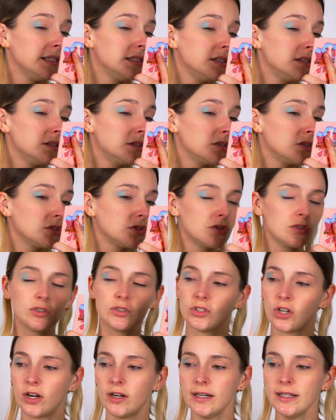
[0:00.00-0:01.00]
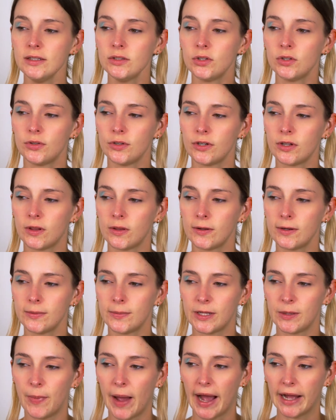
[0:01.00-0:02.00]
It's starting to look a
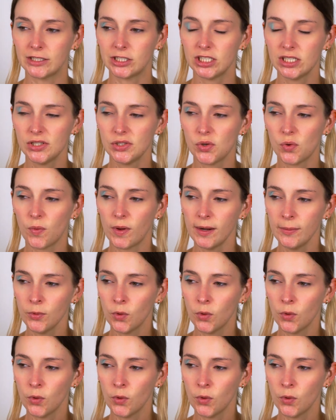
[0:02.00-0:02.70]
little bit patchy. So